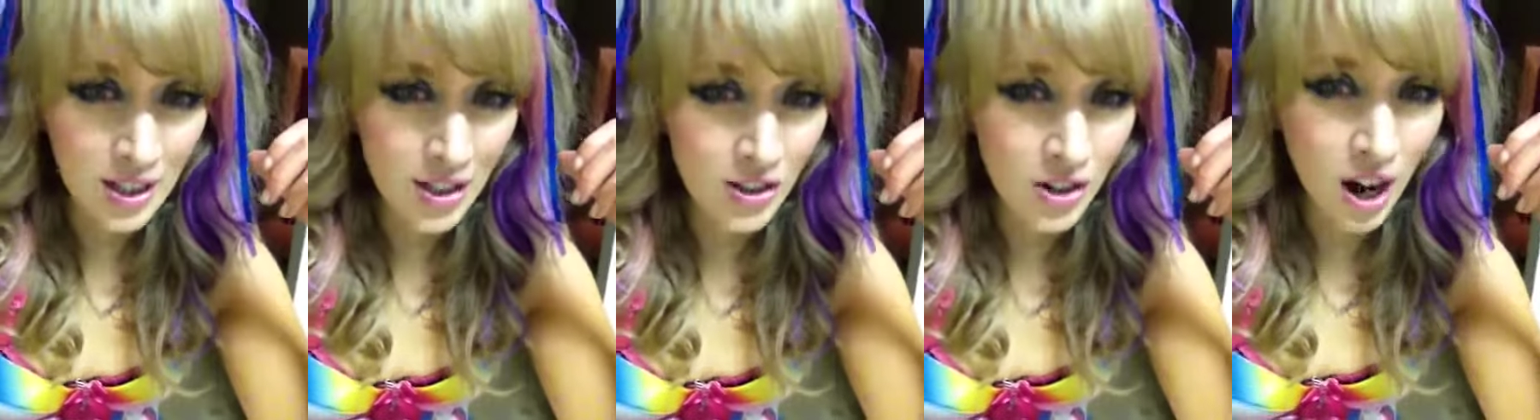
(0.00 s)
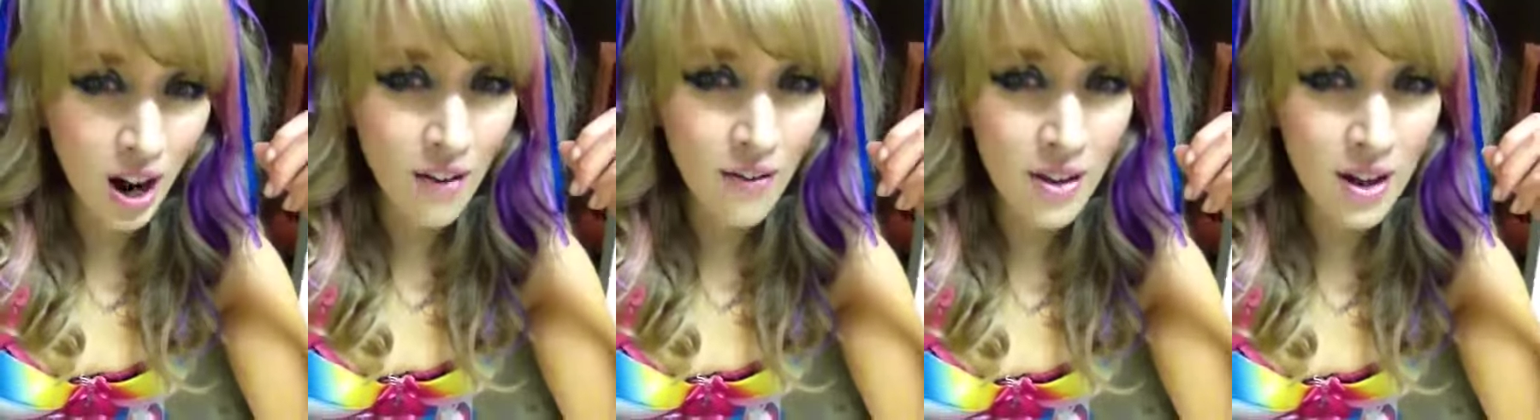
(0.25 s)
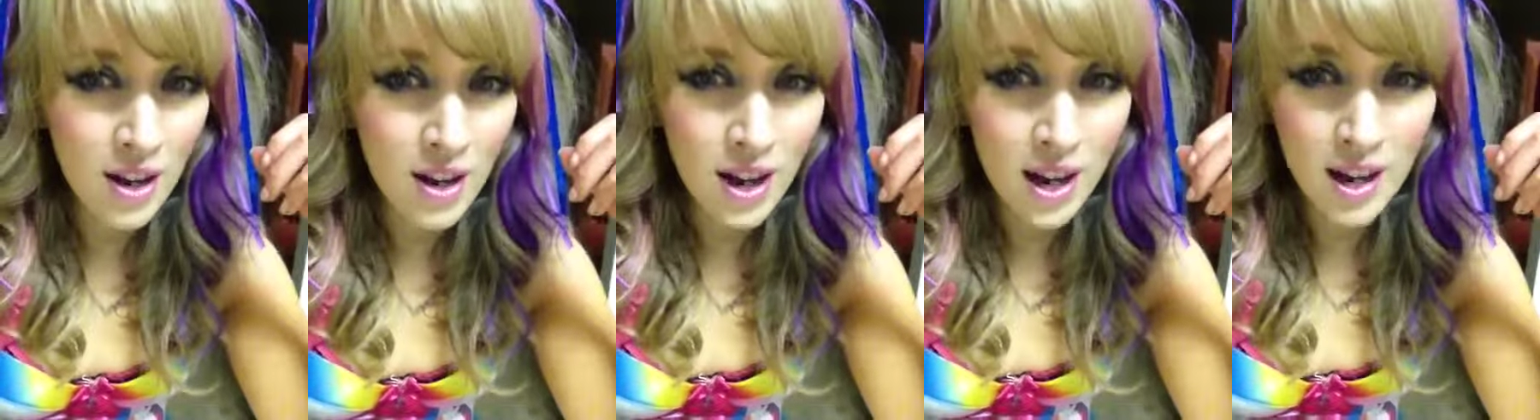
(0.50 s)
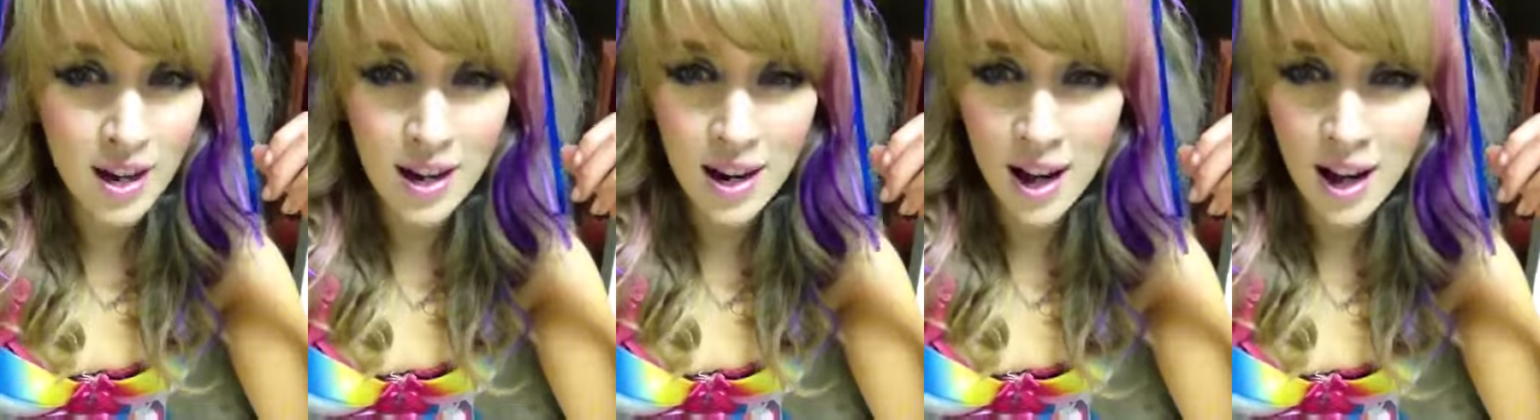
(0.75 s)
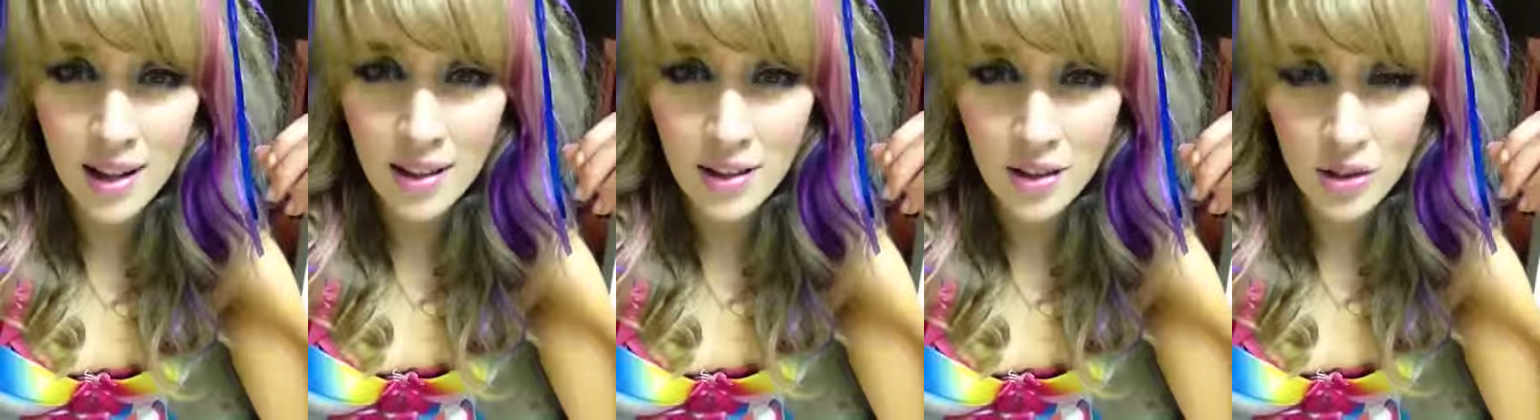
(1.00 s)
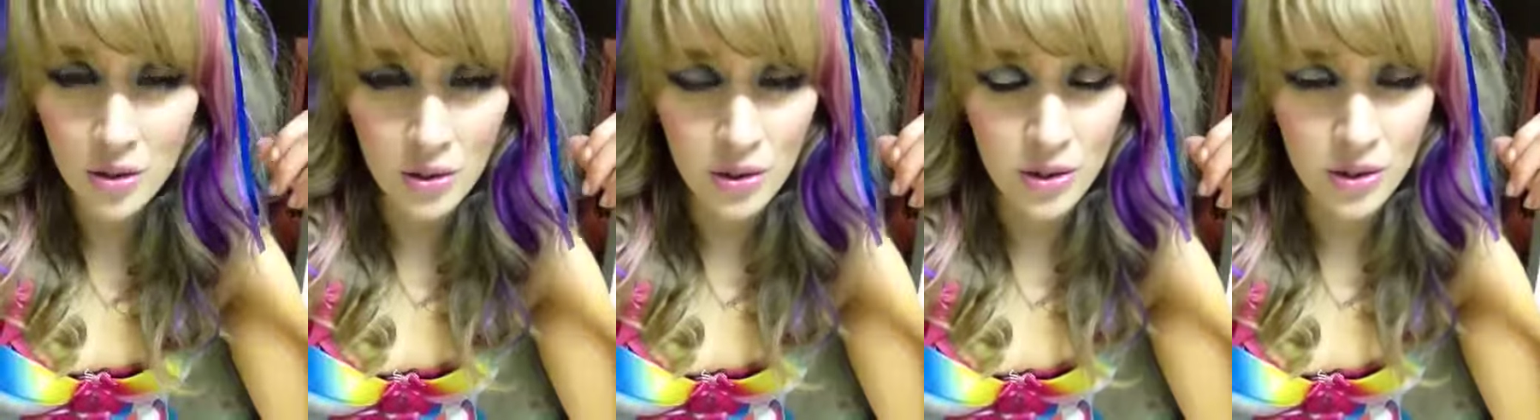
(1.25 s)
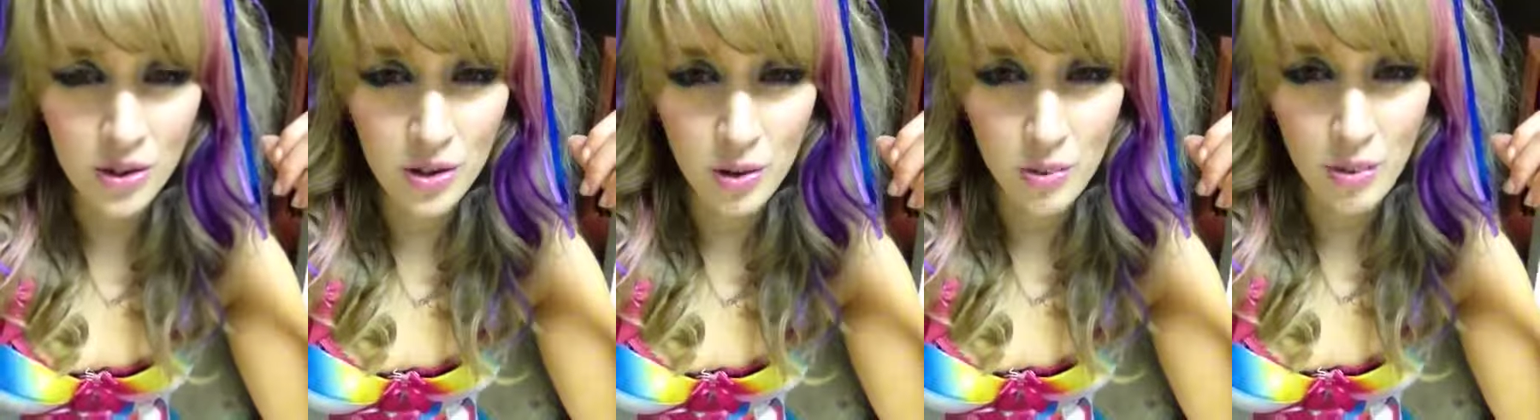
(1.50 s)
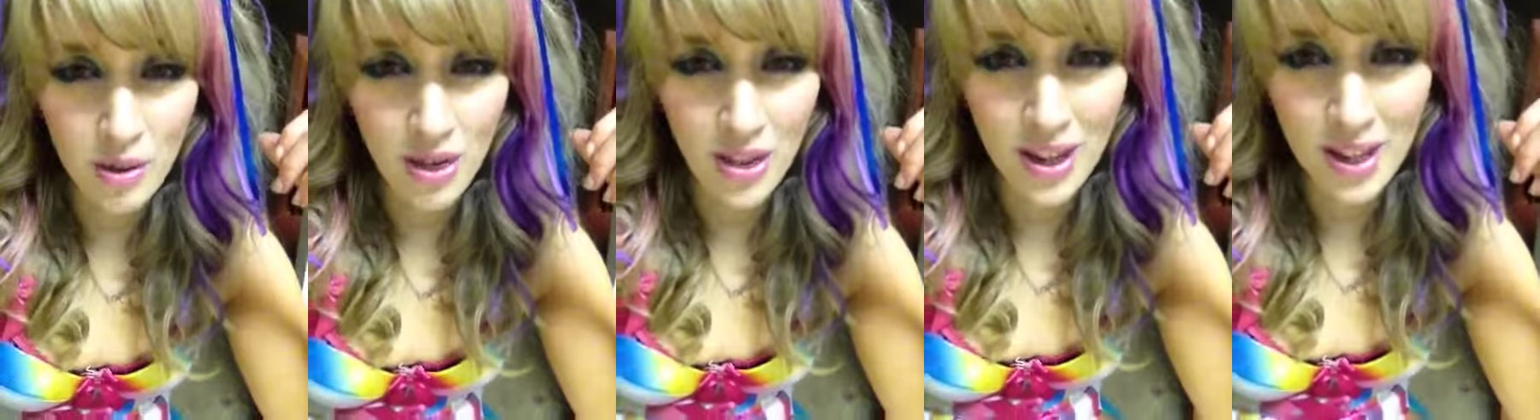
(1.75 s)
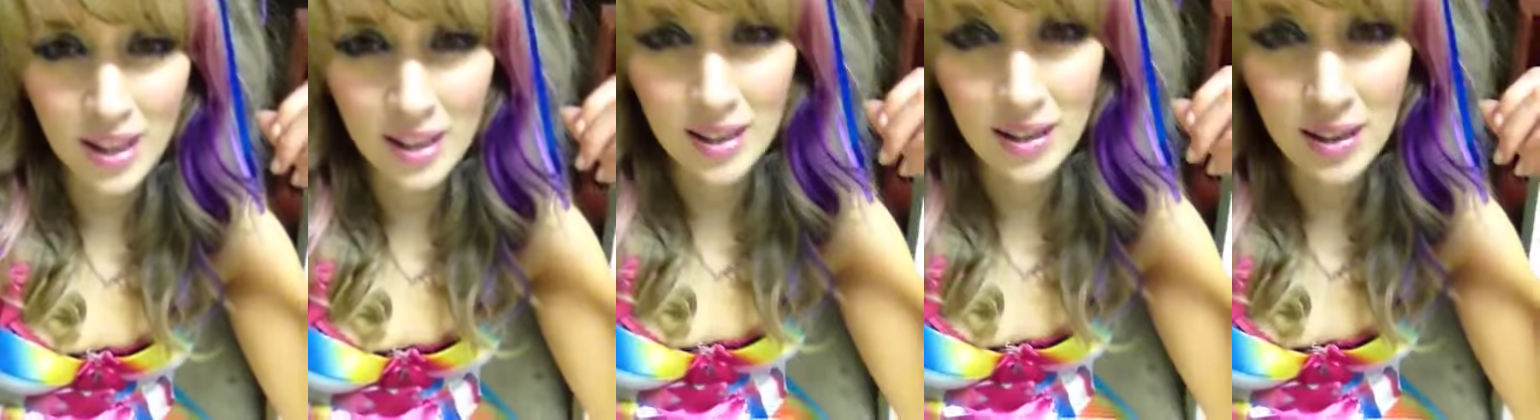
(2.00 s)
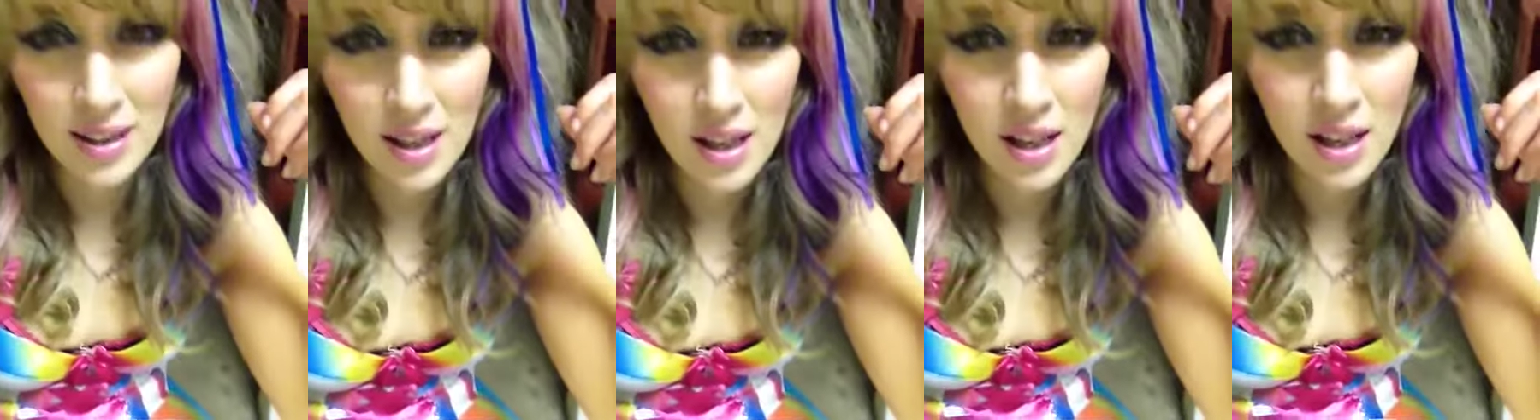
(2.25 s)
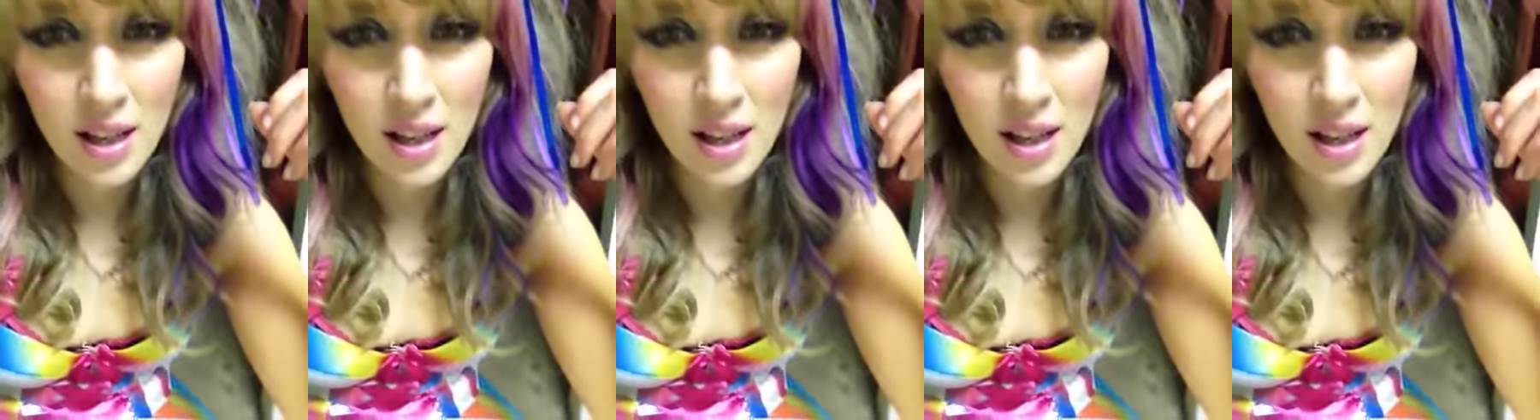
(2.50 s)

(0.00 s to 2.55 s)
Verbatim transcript: and driving and not doing stupid things